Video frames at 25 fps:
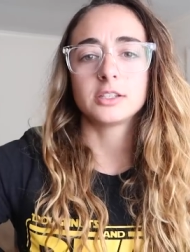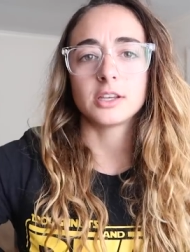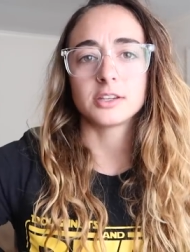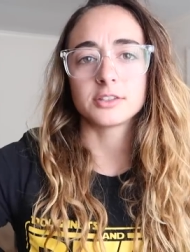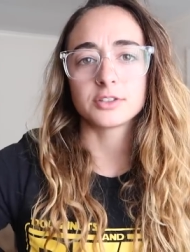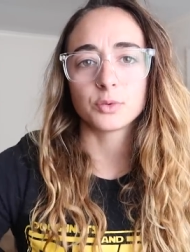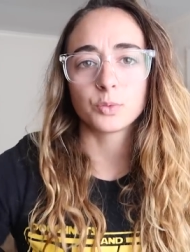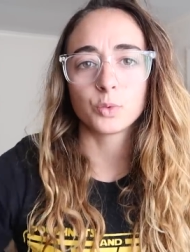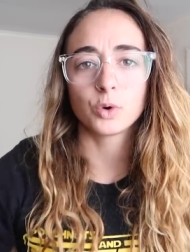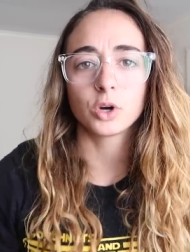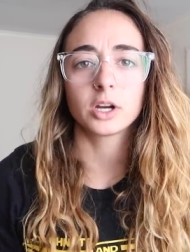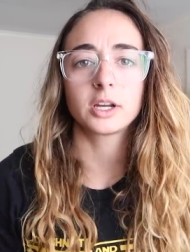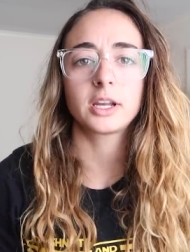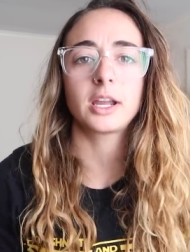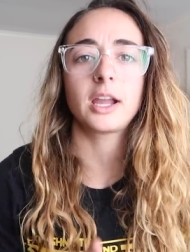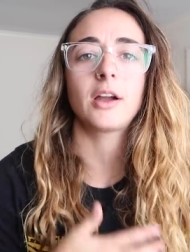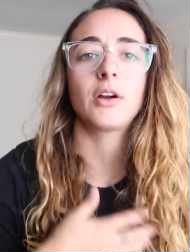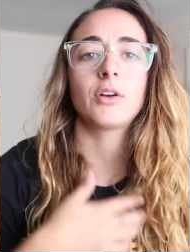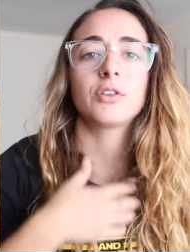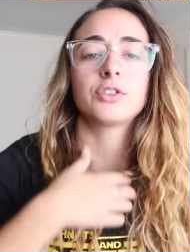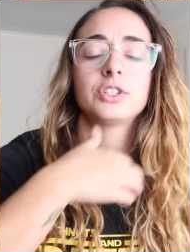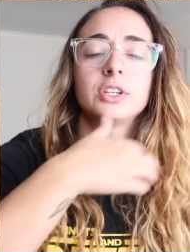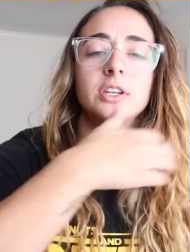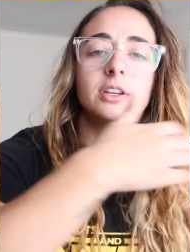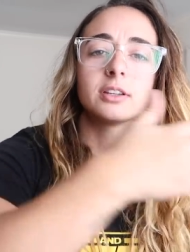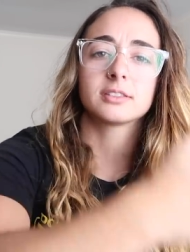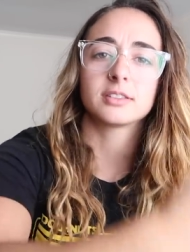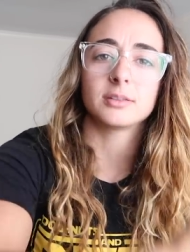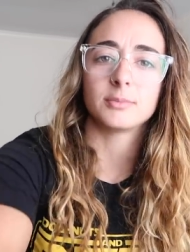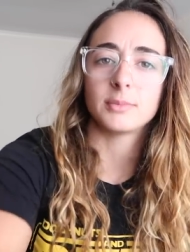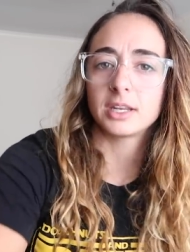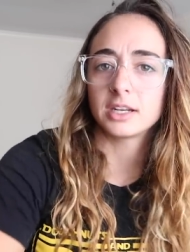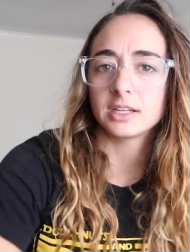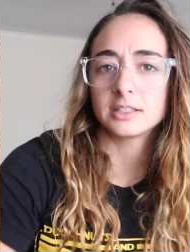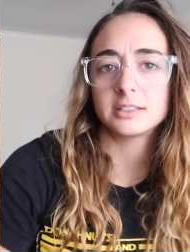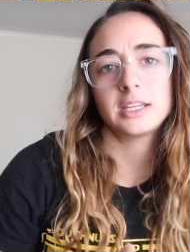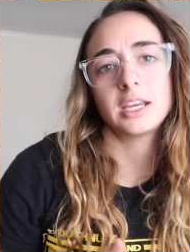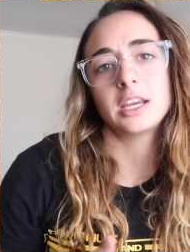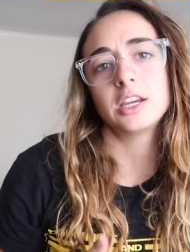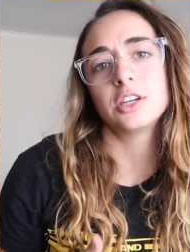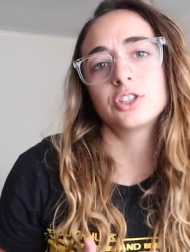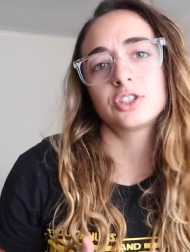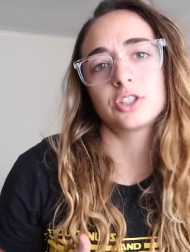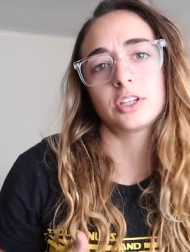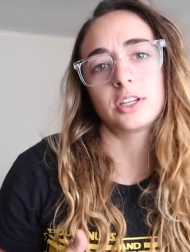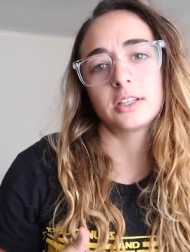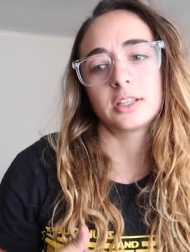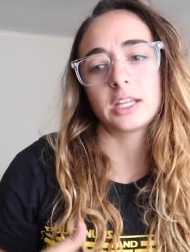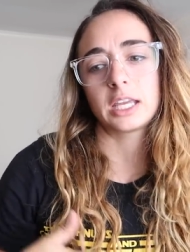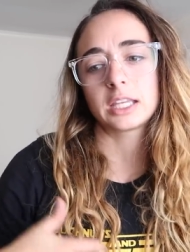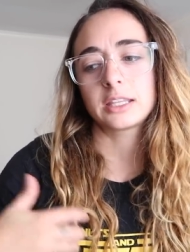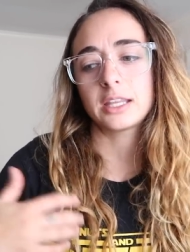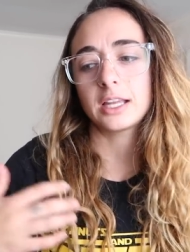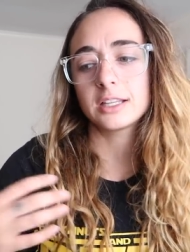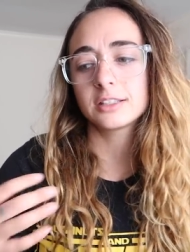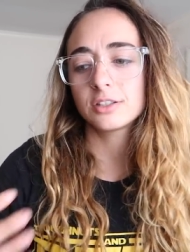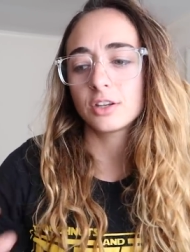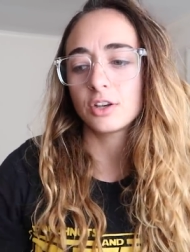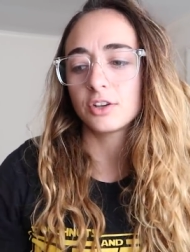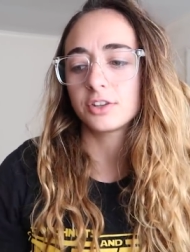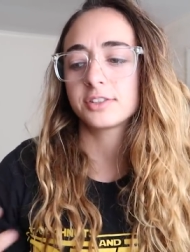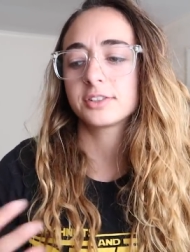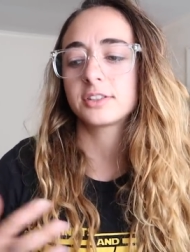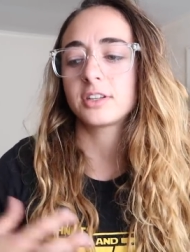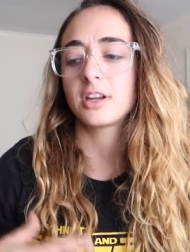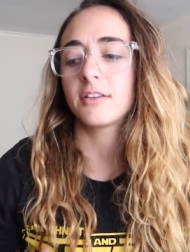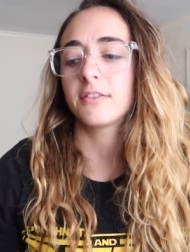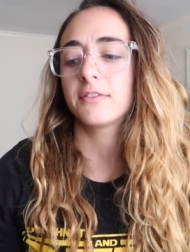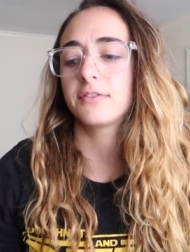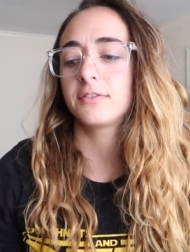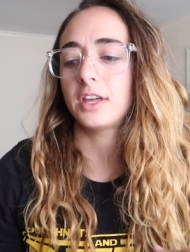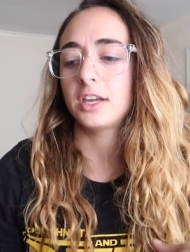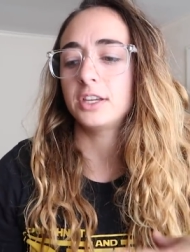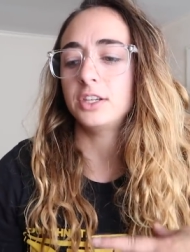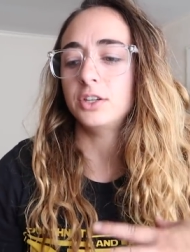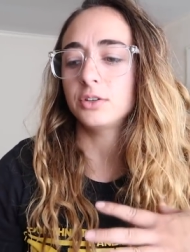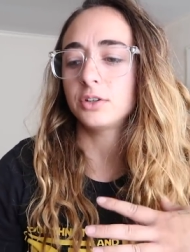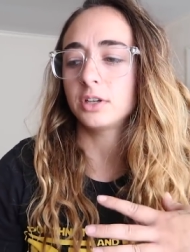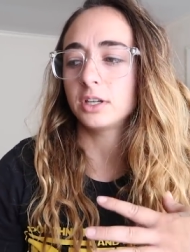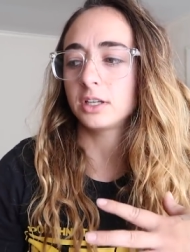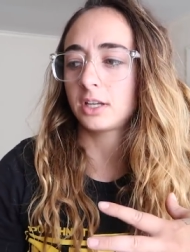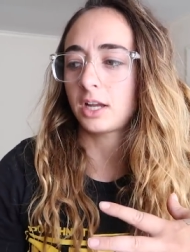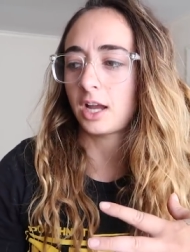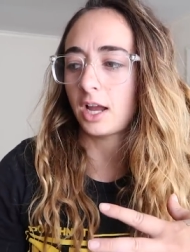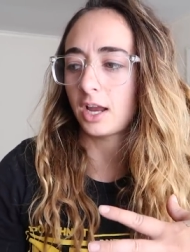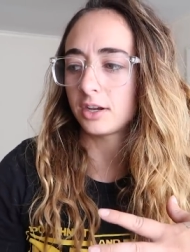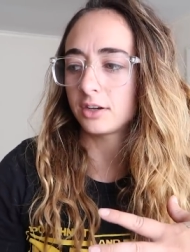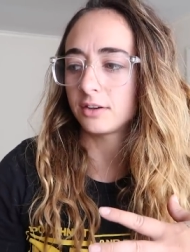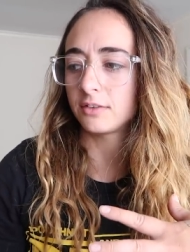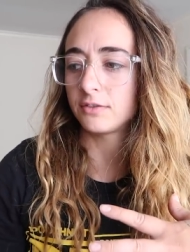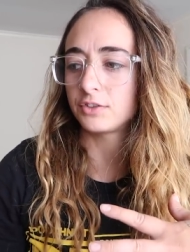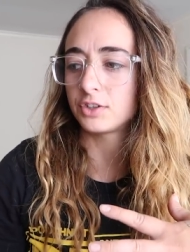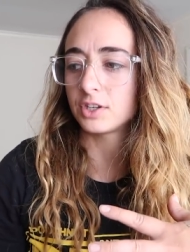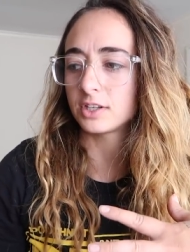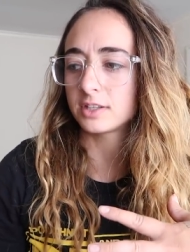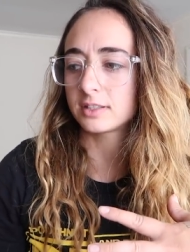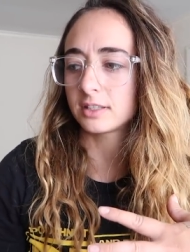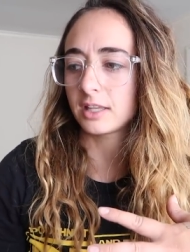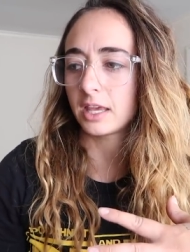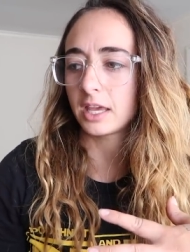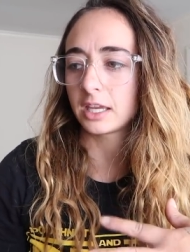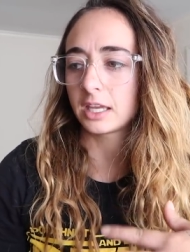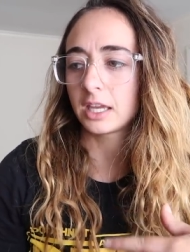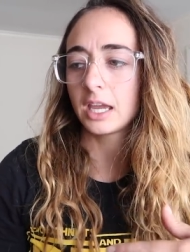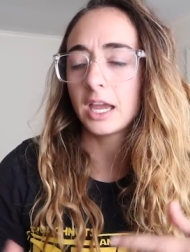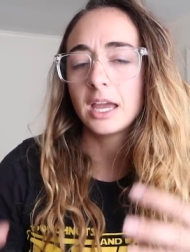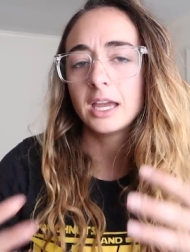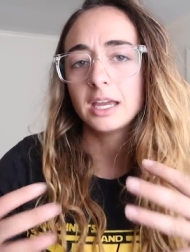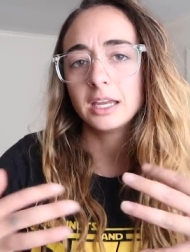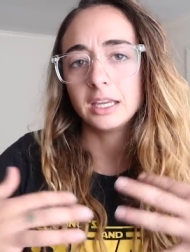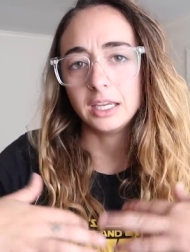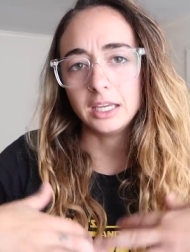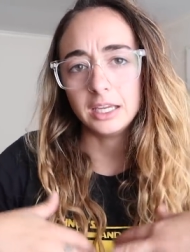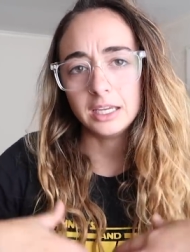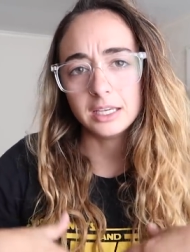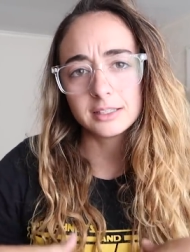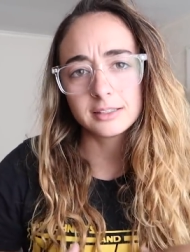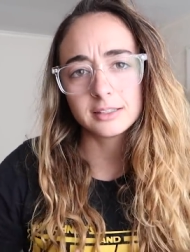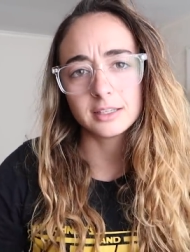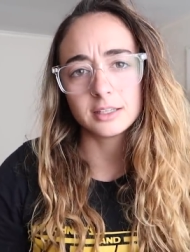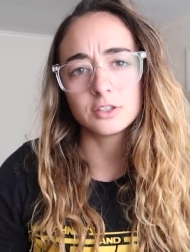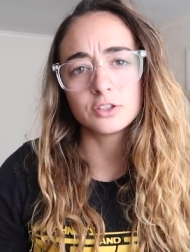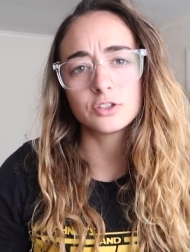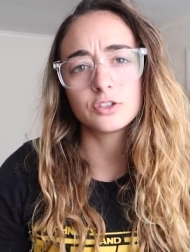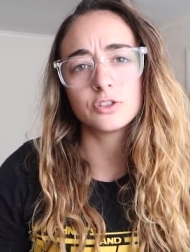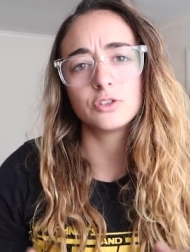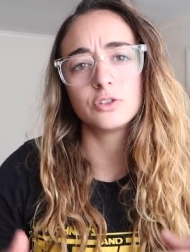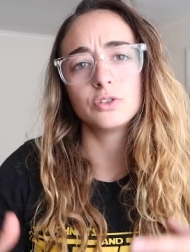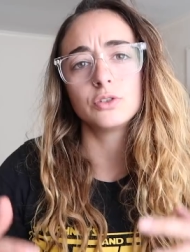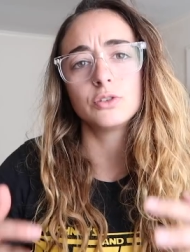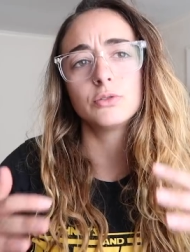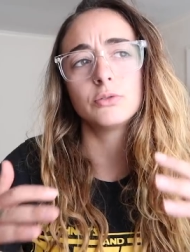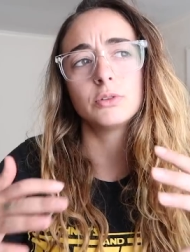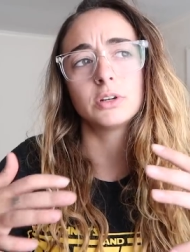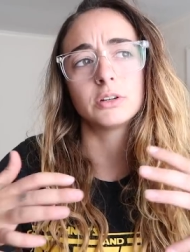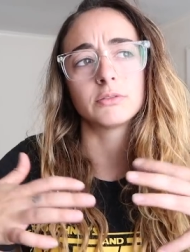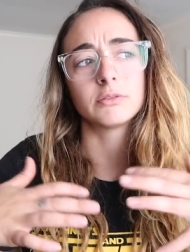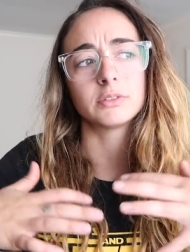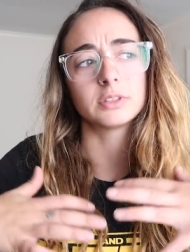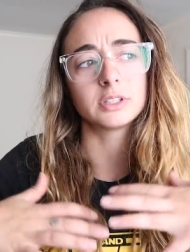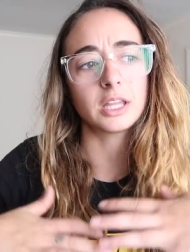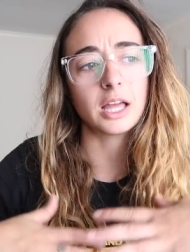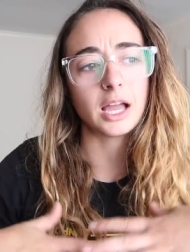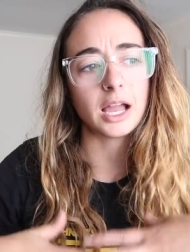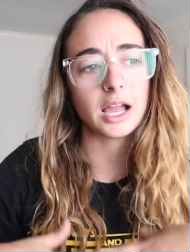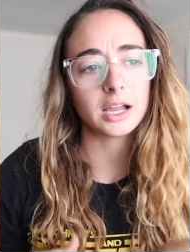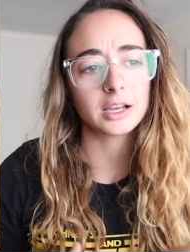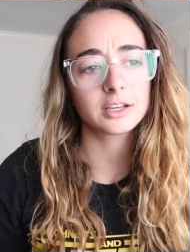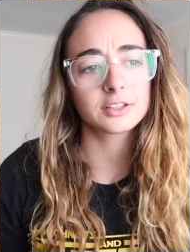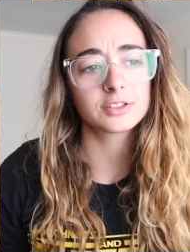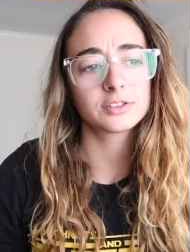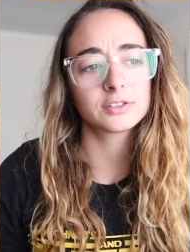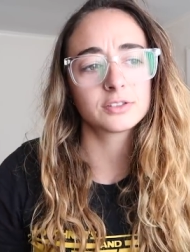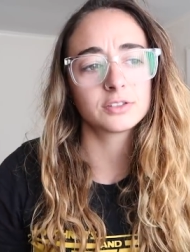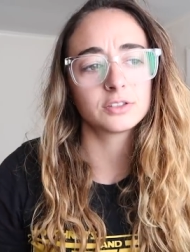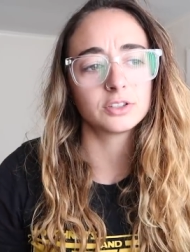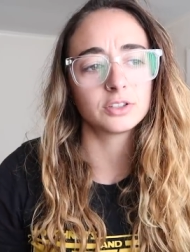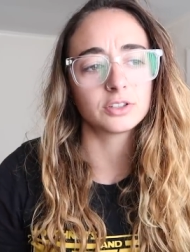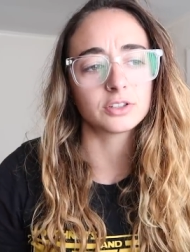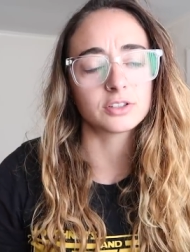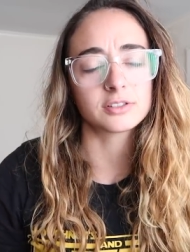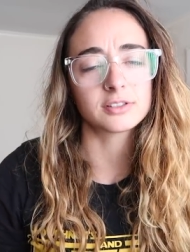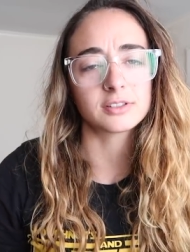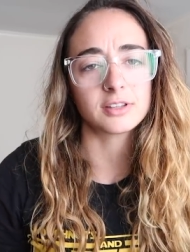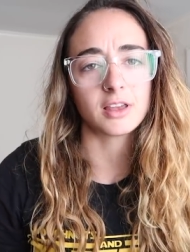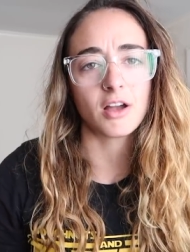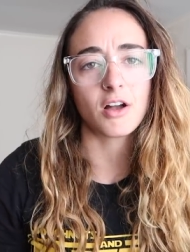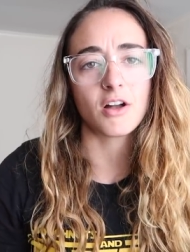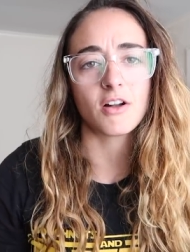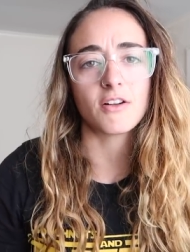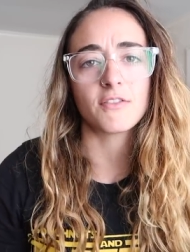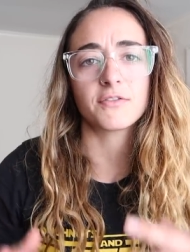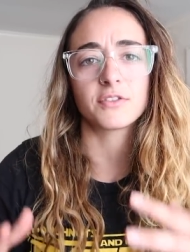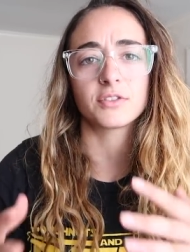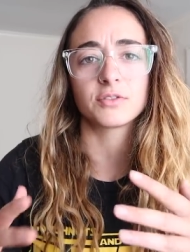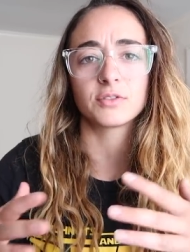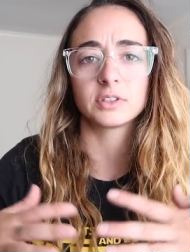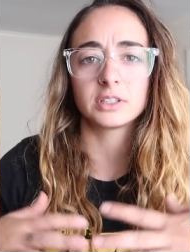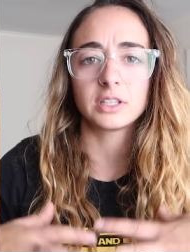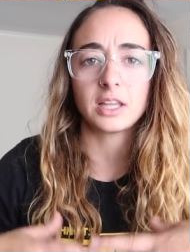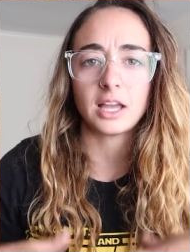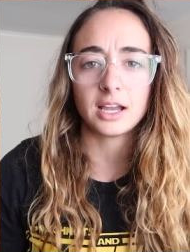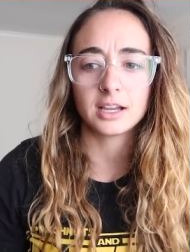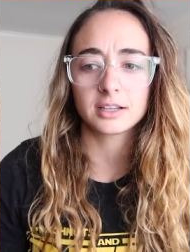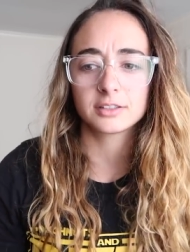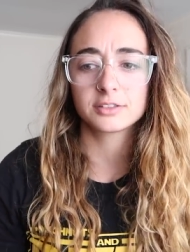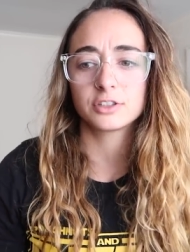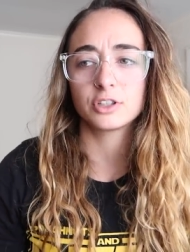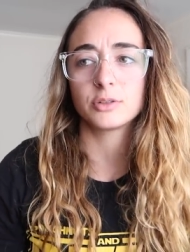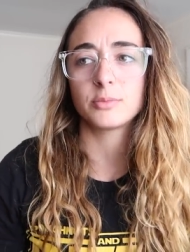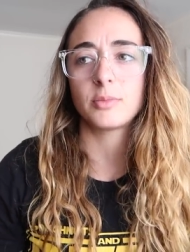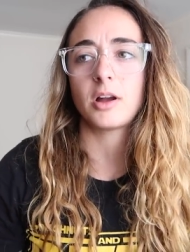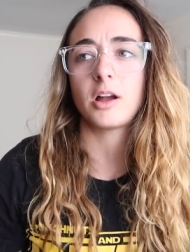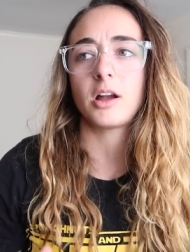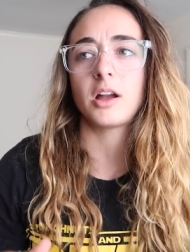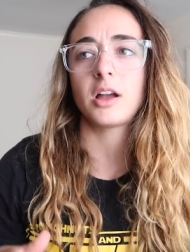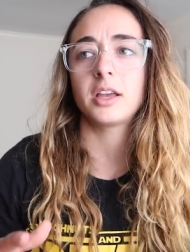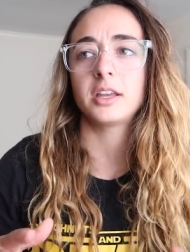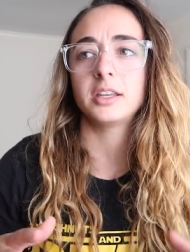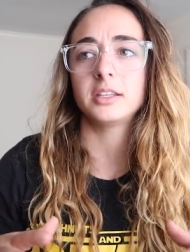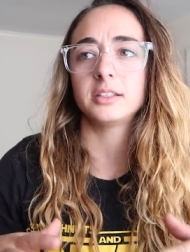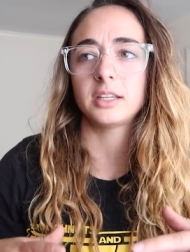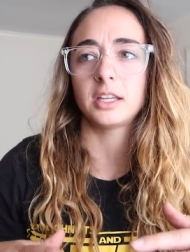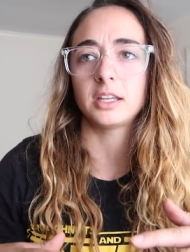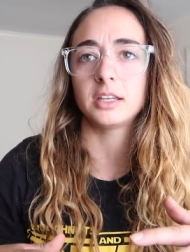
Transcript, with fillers: does a workout. She does some meditation. Like, that's all stuff that you can kind of just like ease into and relax yourself and relax your mind.